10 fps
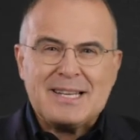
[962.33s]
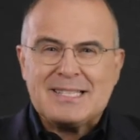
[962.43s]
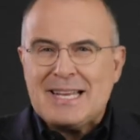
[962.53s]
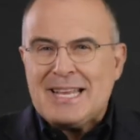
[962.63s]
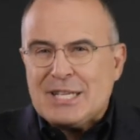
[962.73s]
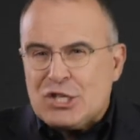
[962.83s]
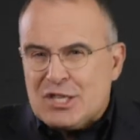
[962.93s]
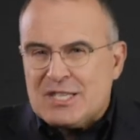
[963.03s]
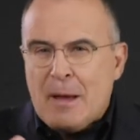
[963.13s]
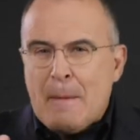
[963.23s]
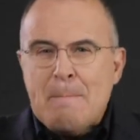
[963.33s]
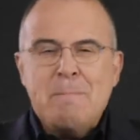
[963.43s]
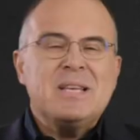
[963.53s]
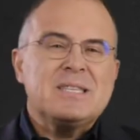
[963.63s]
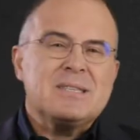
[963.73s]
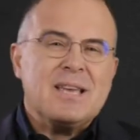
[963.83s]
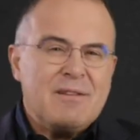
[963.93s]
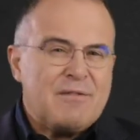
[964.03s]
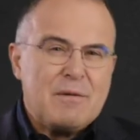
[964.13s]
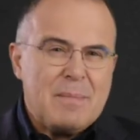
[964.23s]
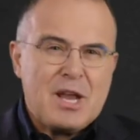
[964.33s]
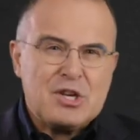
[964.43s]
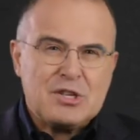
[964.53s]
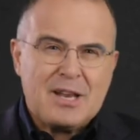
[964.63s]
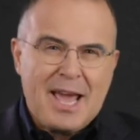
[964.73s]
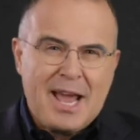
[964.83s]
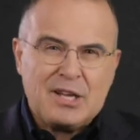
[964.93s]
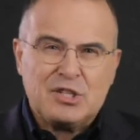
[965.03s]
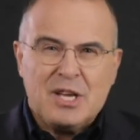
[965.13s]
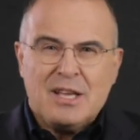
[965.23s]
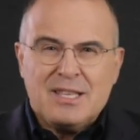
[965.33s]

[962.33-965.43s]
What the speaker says: And it's leading to this misinformation age,